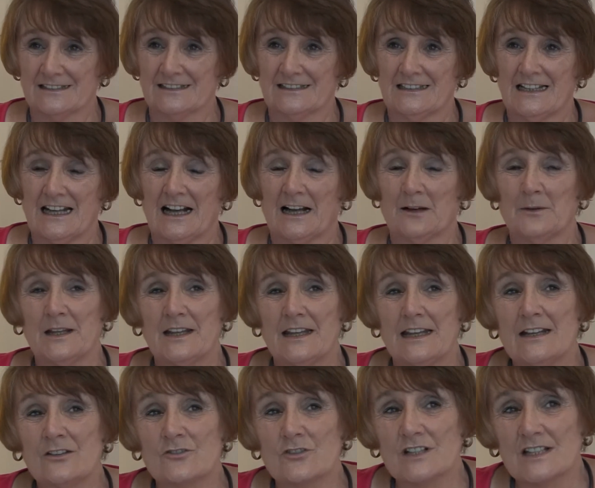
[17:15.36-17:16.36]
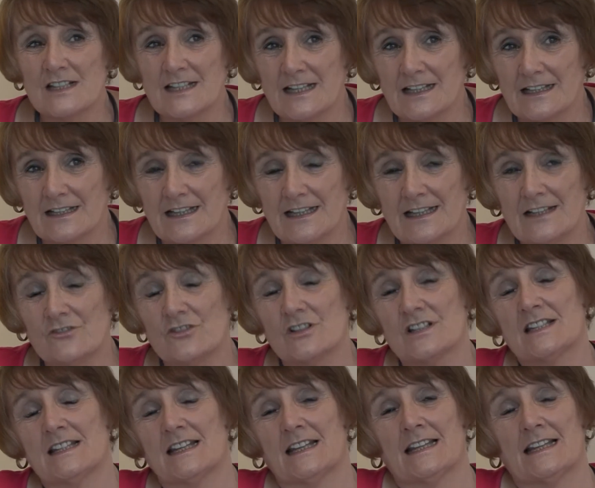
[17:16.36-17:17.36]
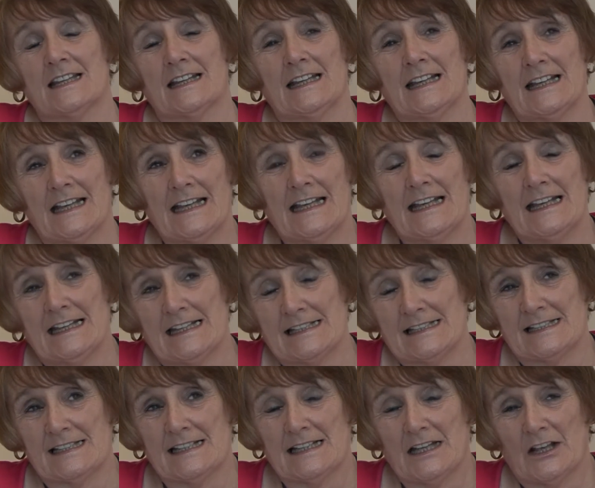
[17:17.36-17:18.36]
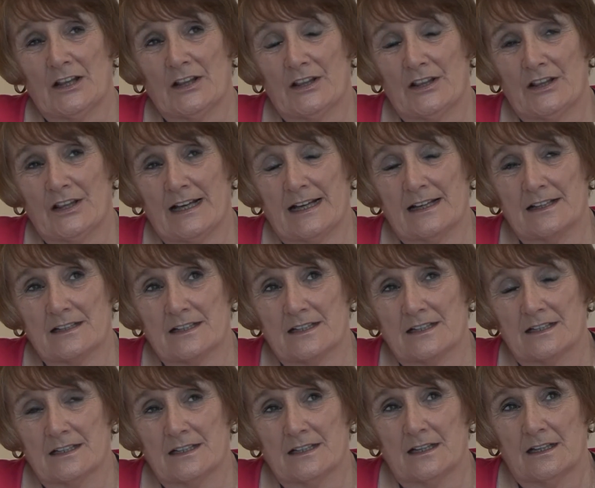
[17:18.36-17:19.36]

So how did, I mean, you the interesting thing is that